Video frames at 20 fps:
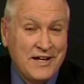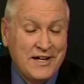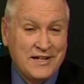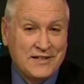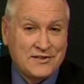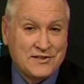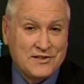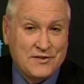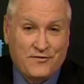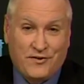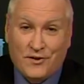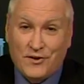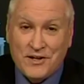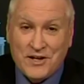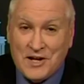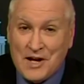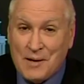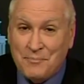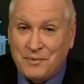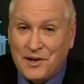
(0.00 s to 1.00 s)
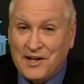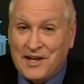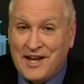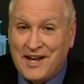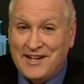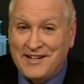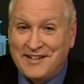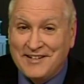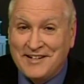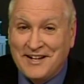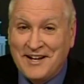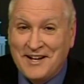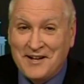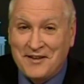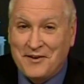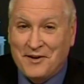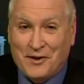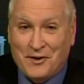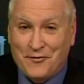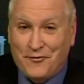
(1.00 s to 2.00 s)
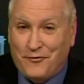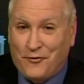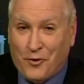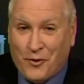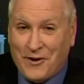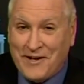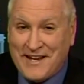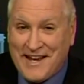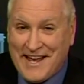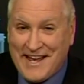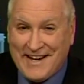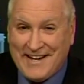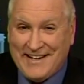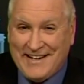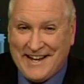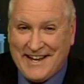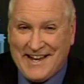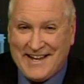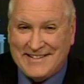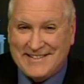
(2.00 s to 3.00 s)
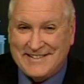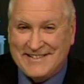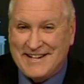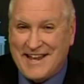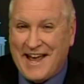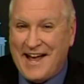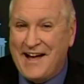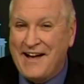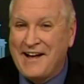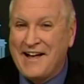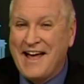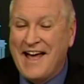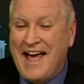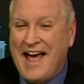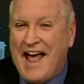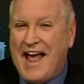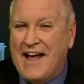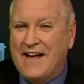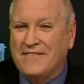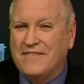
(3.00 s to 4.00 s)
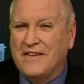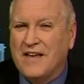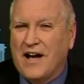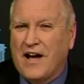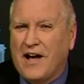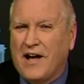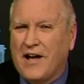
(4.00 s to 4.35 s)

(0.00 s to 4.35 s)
It's very complicated. There are 4 candidates now. And